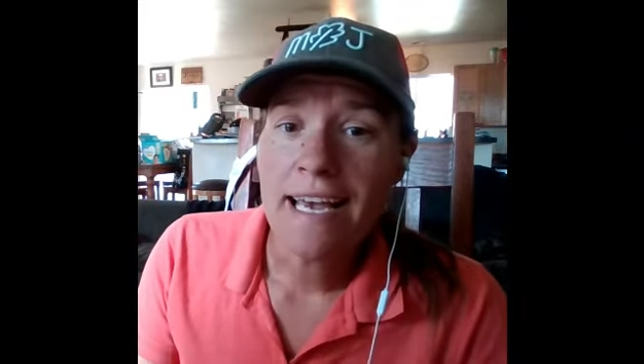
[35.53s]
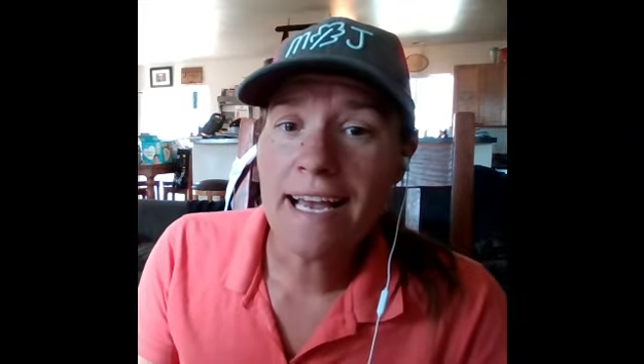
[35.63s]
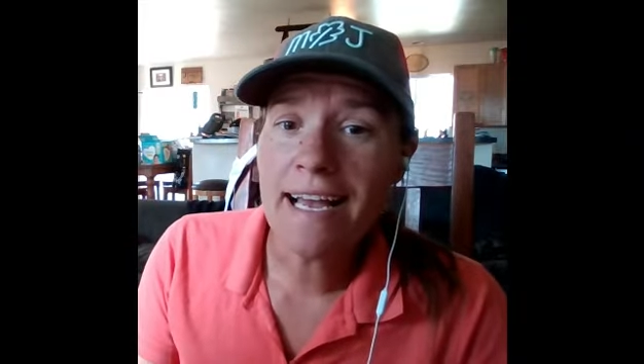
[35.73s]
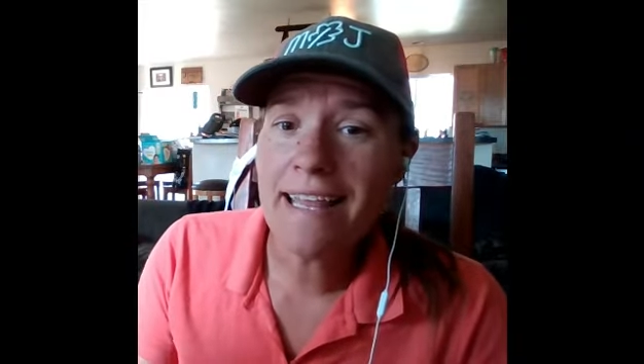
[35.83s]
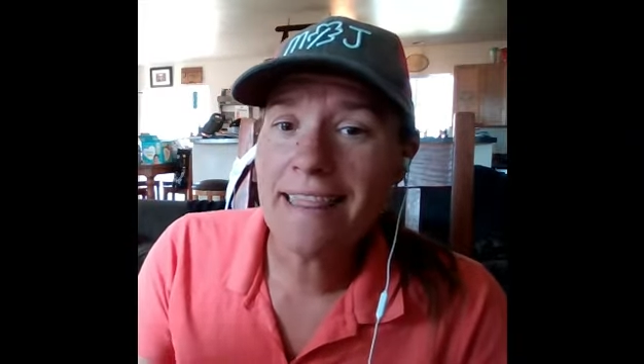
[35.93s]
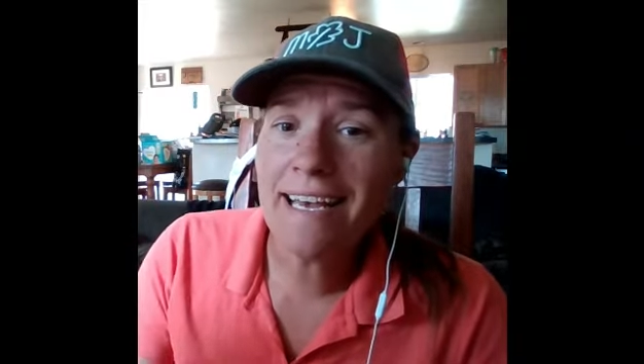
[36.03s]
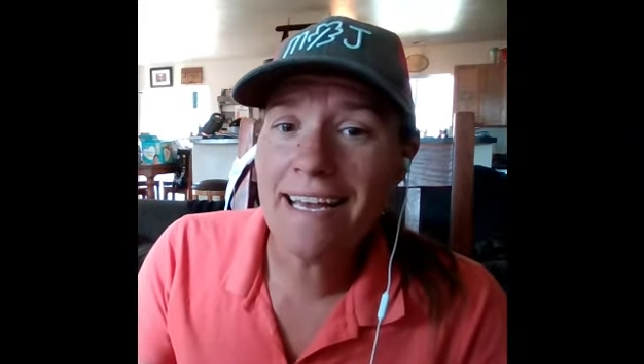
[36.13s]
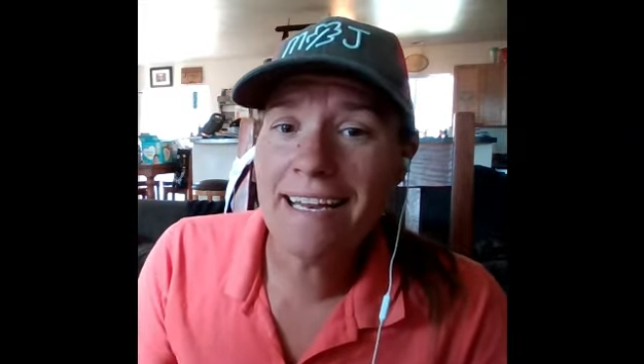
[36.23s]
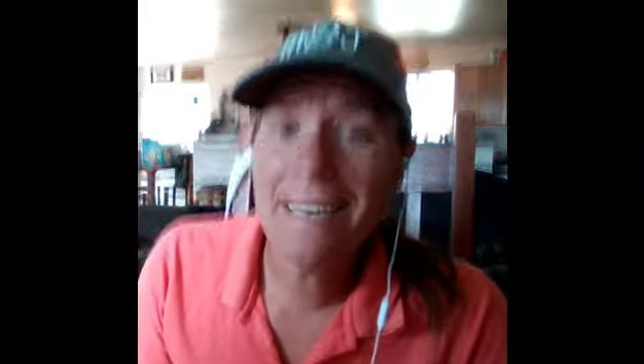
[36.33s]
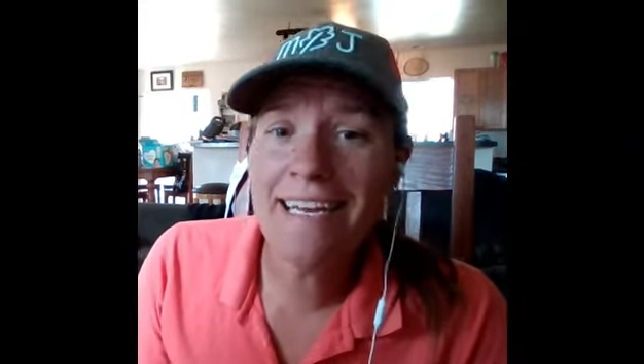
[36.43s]
and
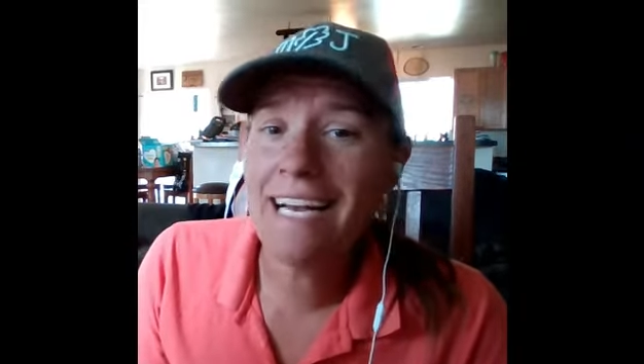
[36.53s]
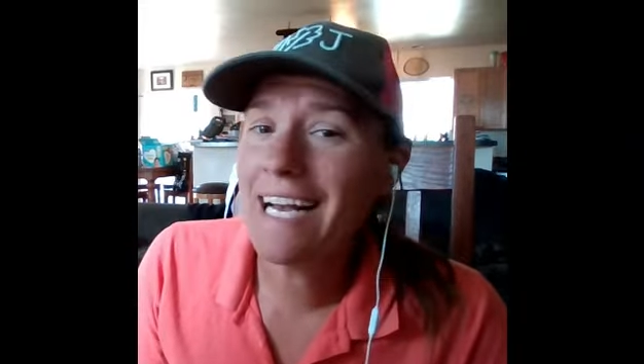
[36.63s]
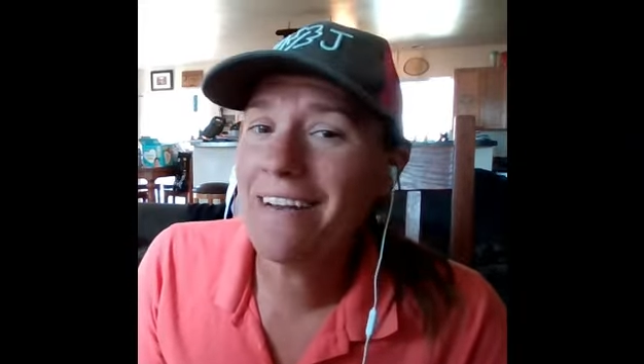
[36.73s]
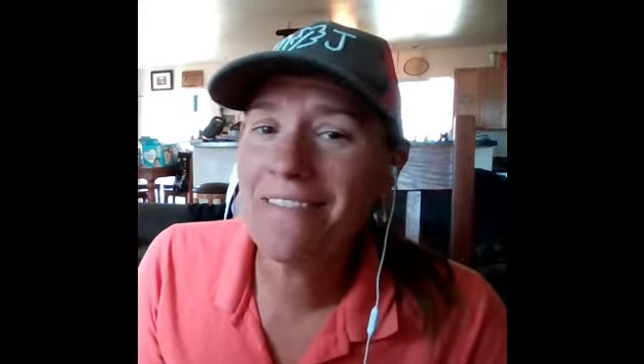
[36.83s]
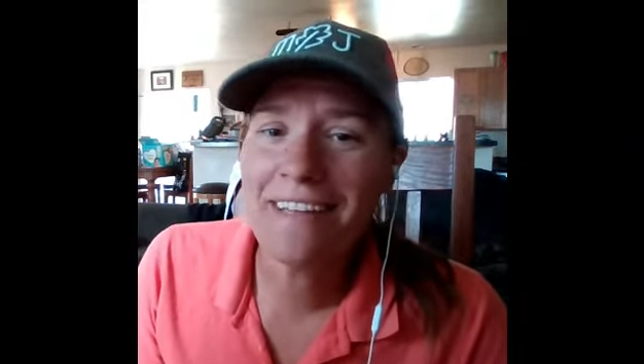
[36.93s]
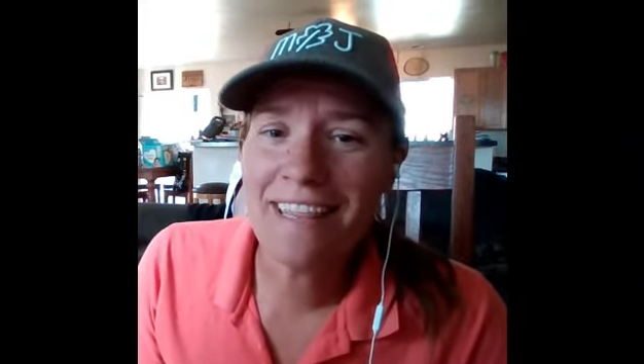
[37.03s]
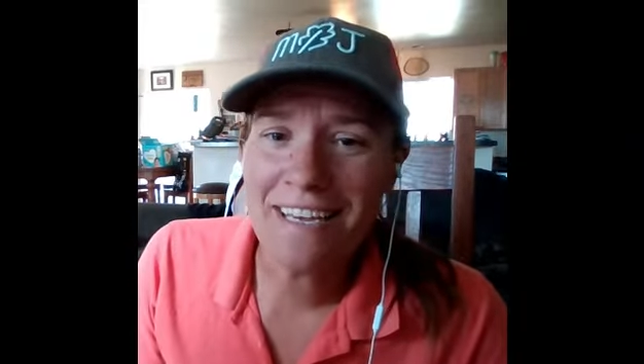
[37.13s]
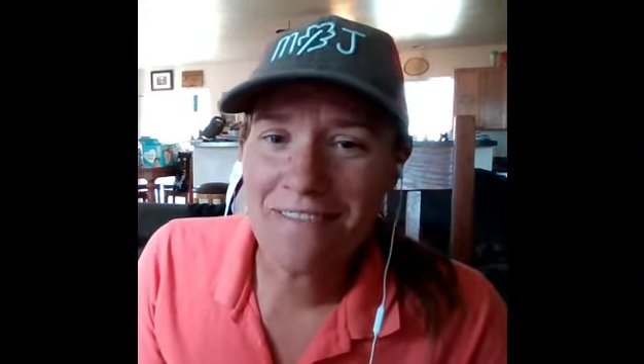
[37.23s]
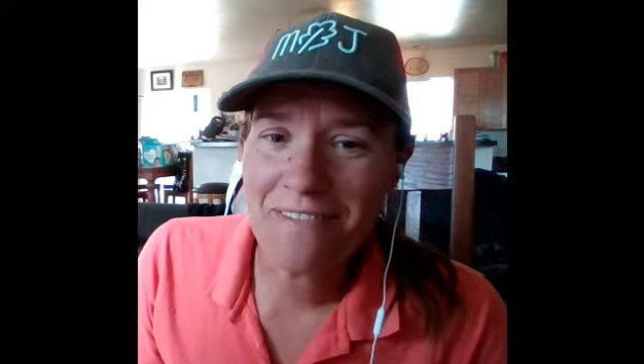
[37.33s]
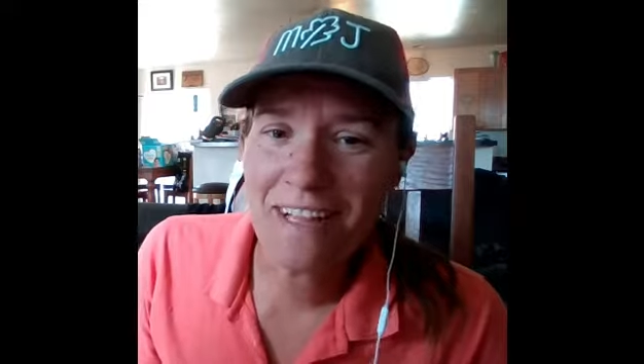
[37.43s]
then
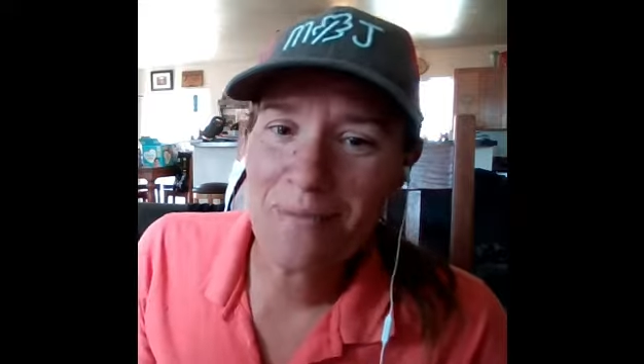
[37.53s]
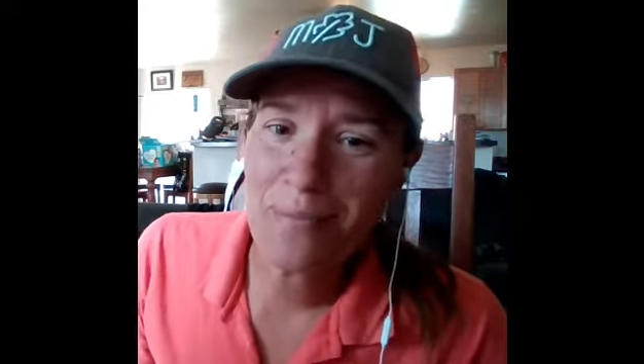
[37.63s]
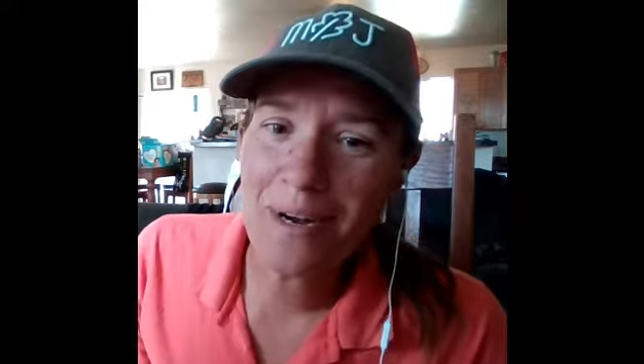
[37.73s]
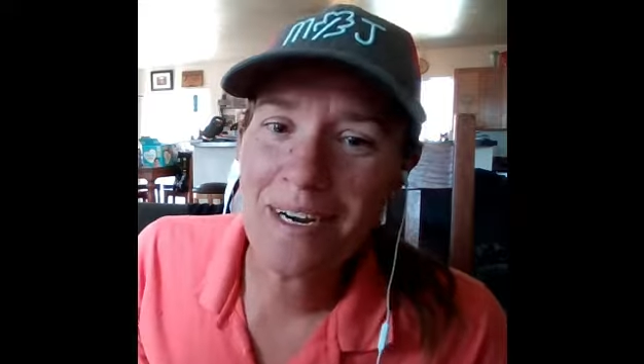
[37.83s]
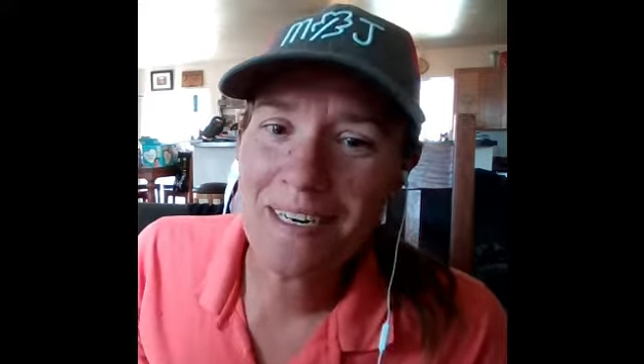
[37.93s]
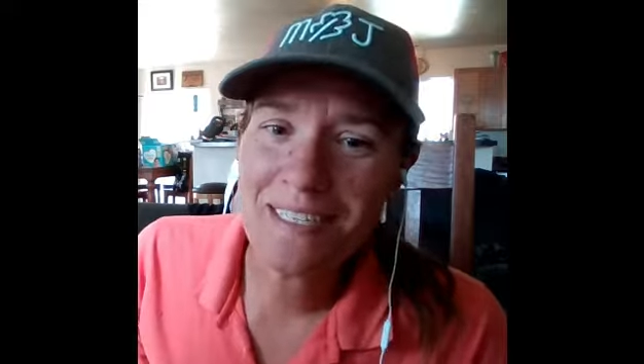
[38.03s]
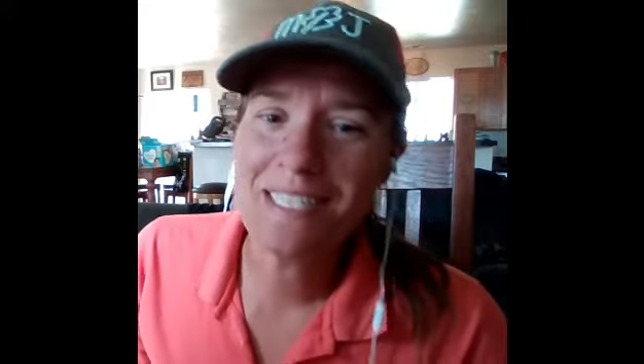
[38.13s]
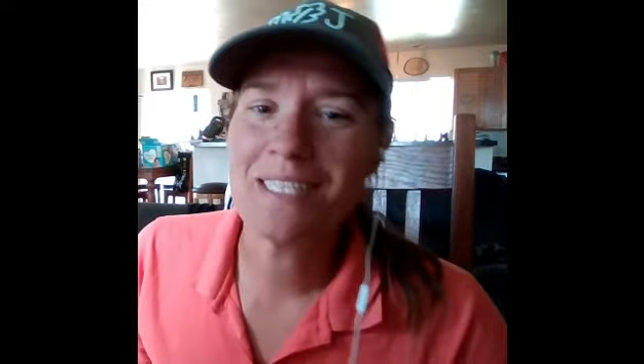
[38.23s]
everything fell apart.